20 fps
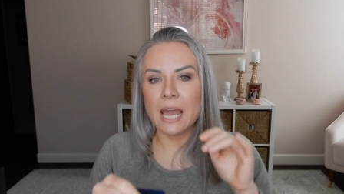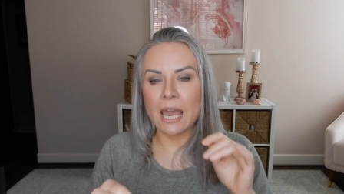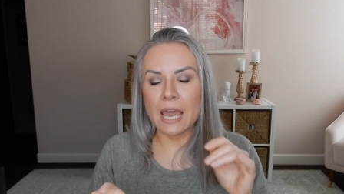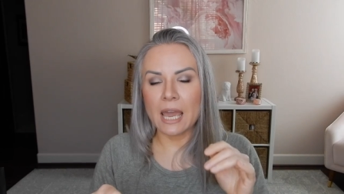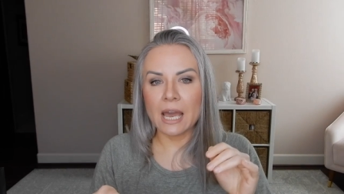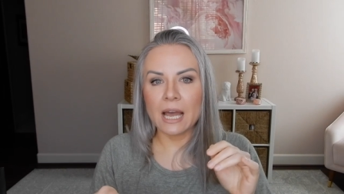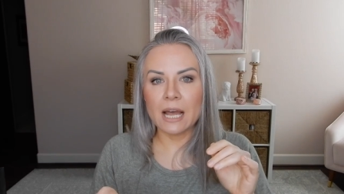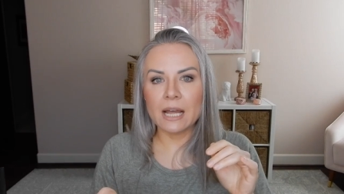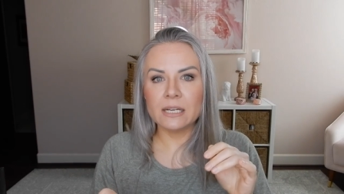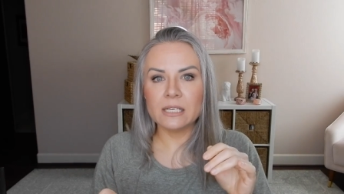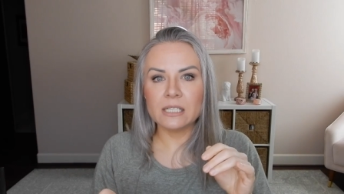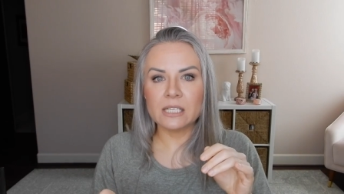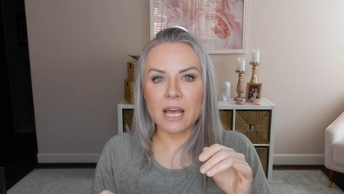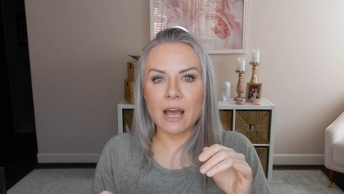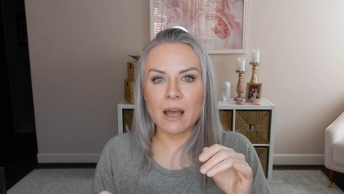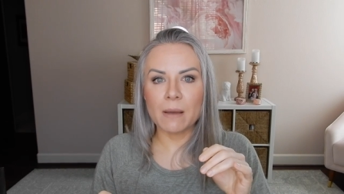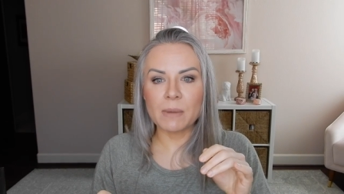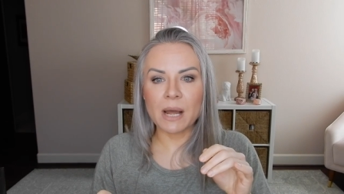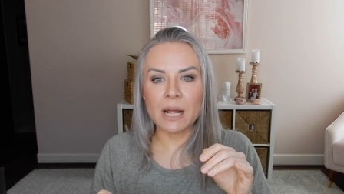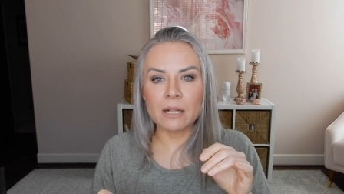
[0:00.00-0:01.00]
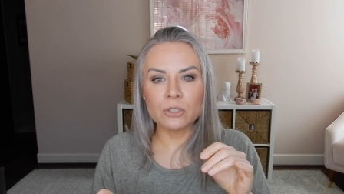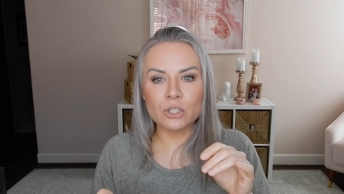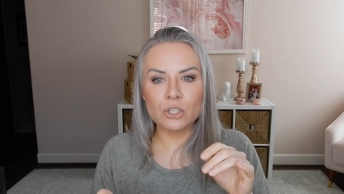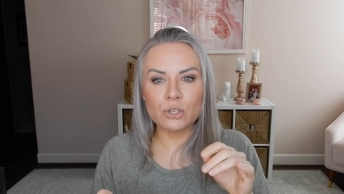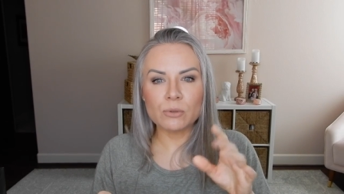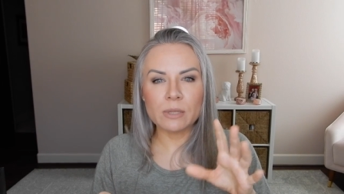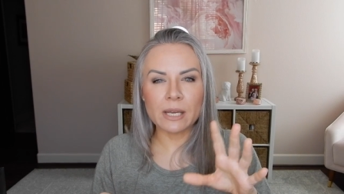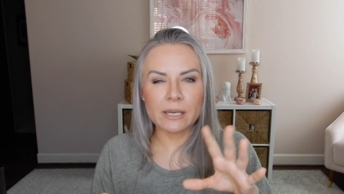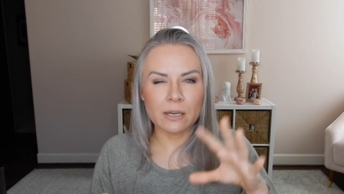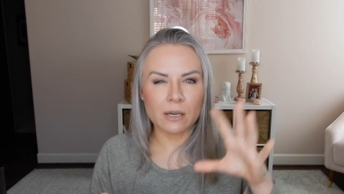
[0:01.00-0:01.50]
and um, I'll
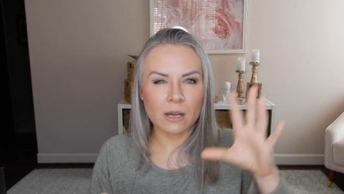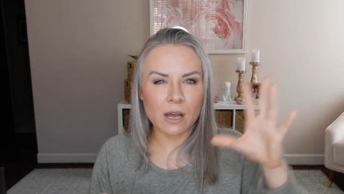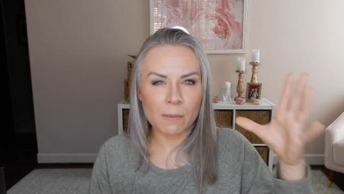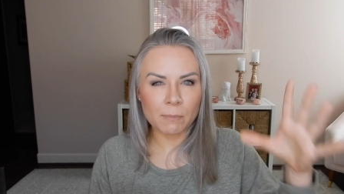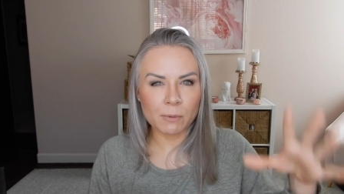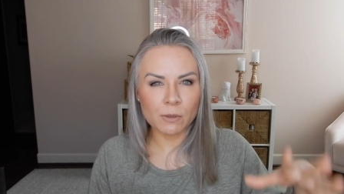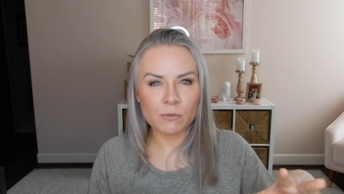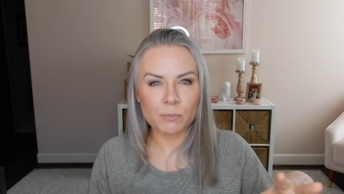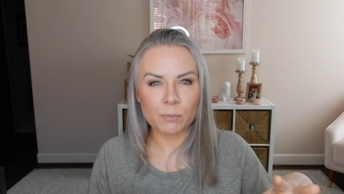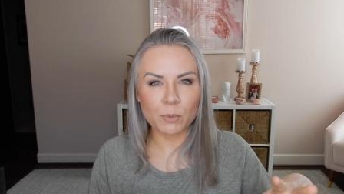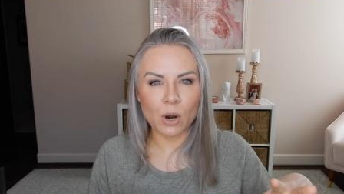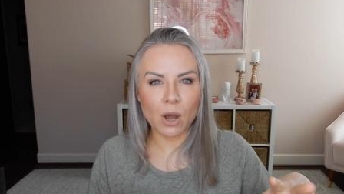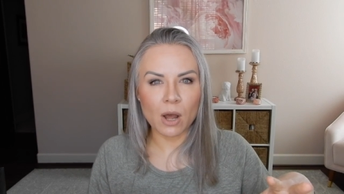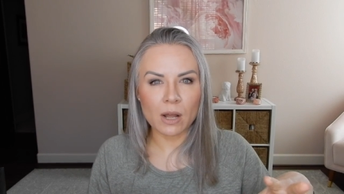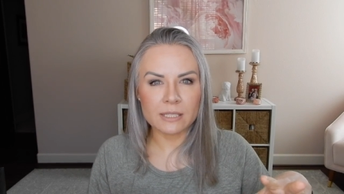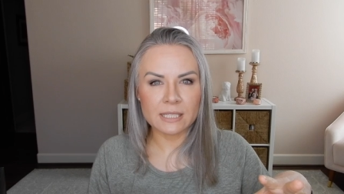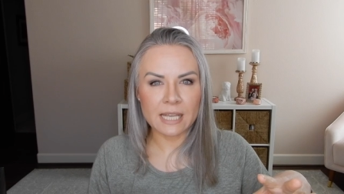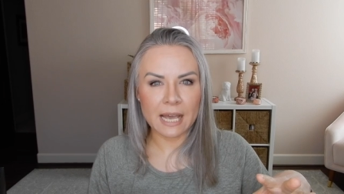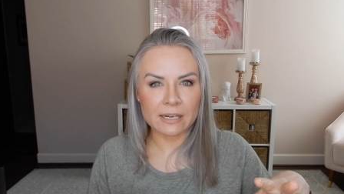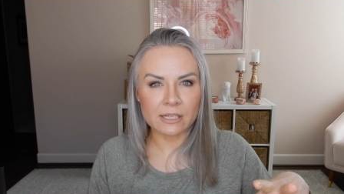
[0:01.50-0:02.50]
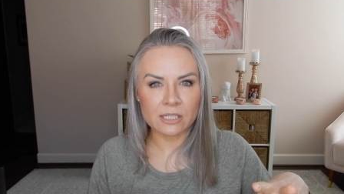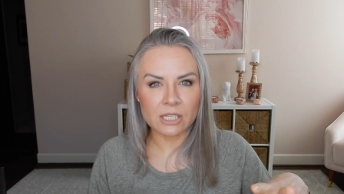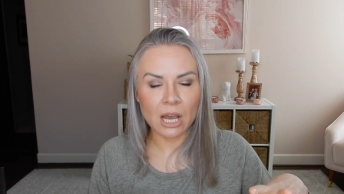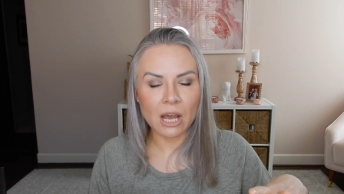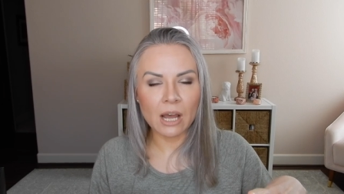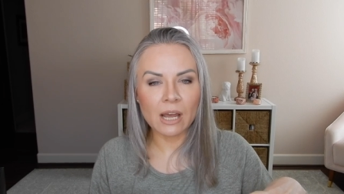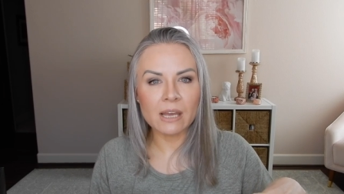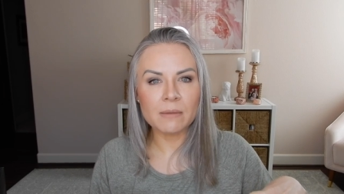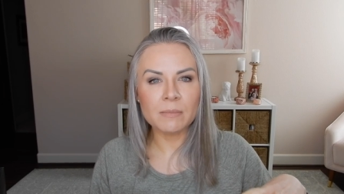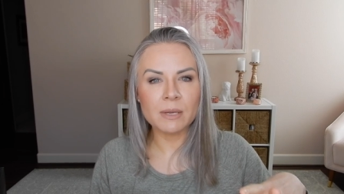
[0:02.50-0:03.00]
do like a couple of bras at a
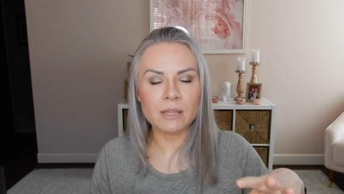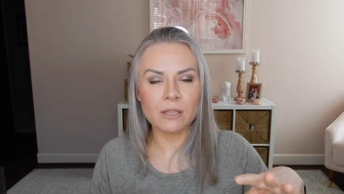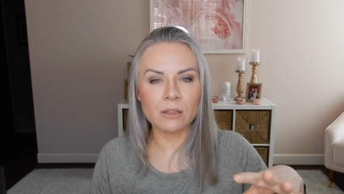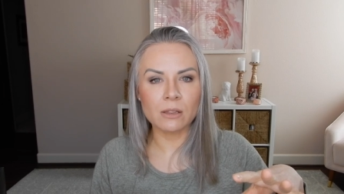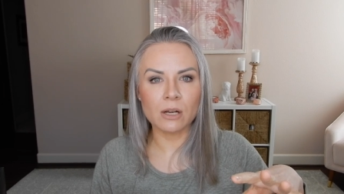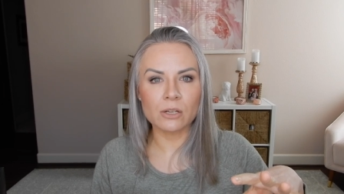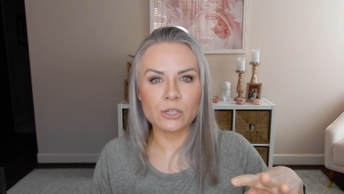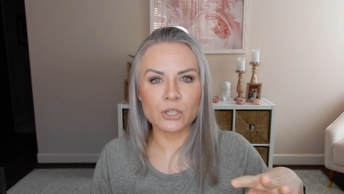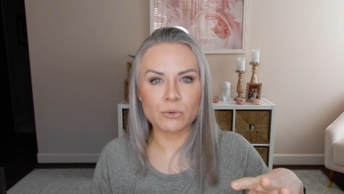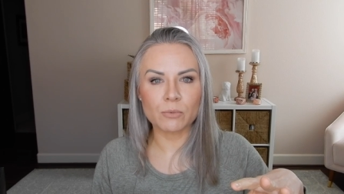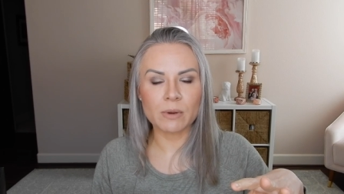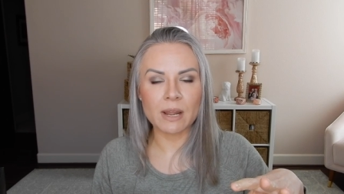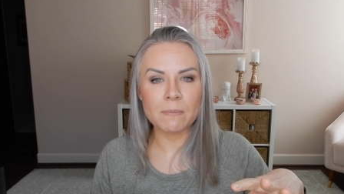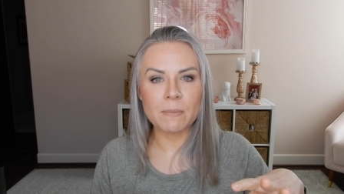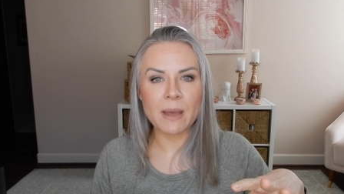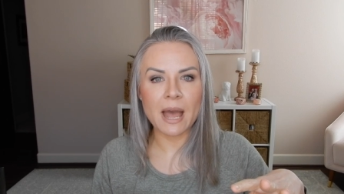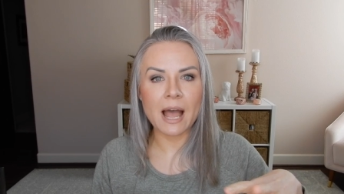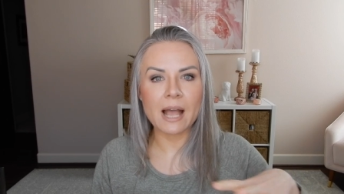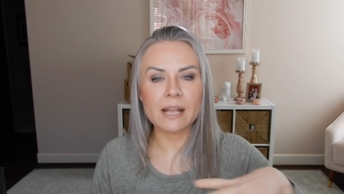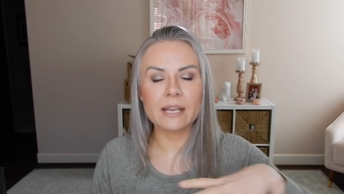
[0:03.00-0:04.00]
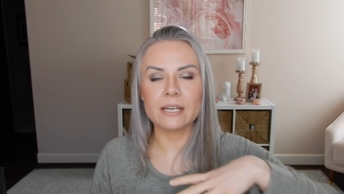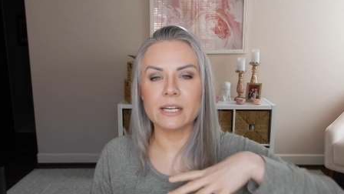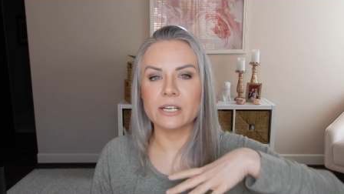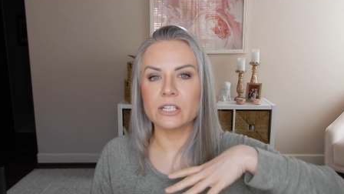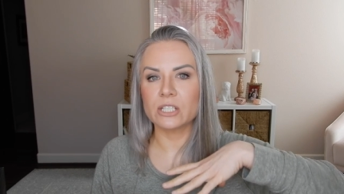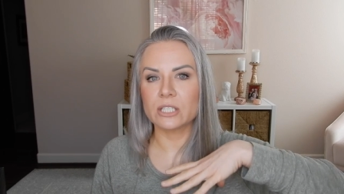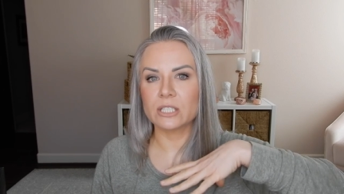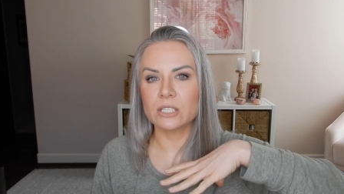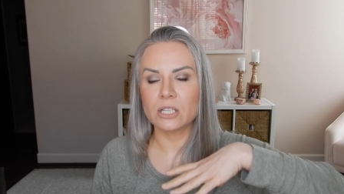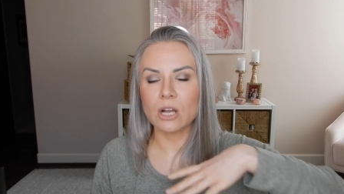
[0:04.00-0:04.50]
time in the lingerie bag and I
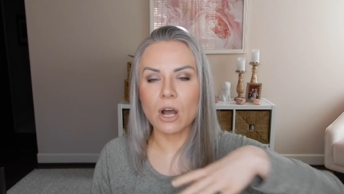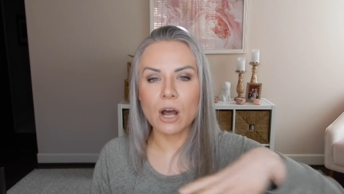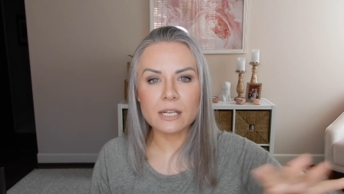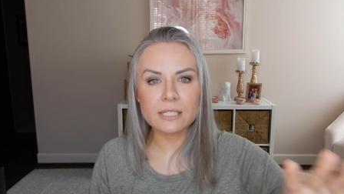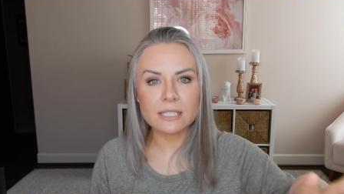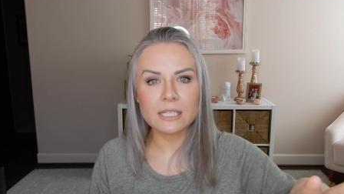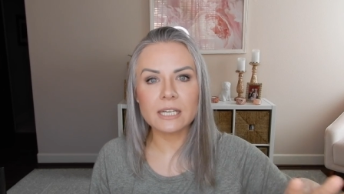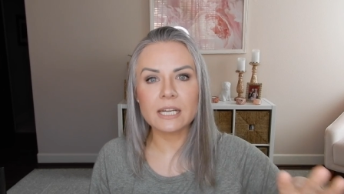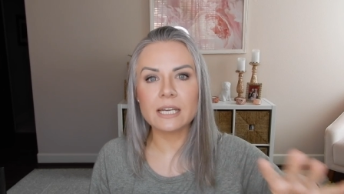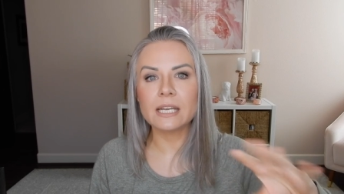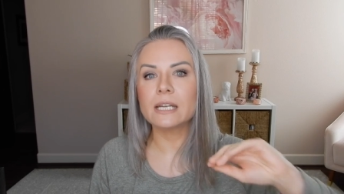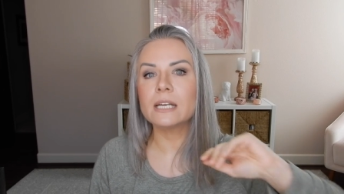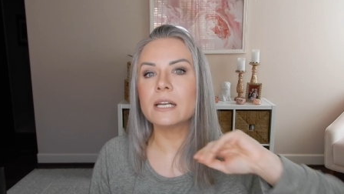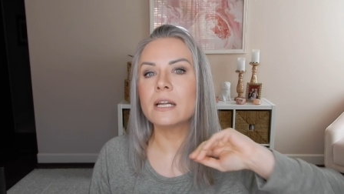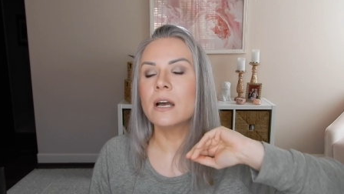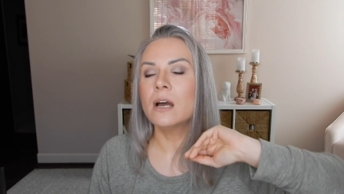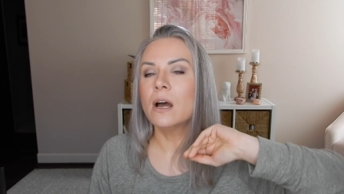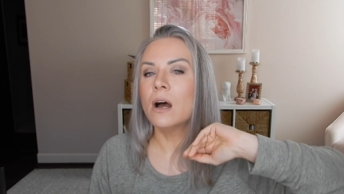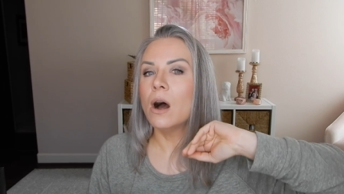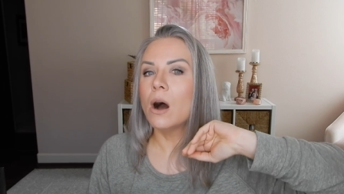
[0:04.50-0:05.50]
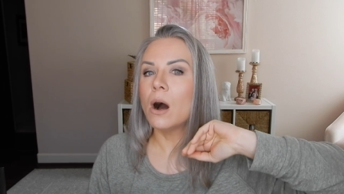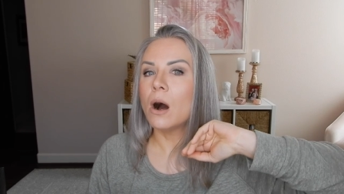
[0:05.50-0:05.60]
just toss it in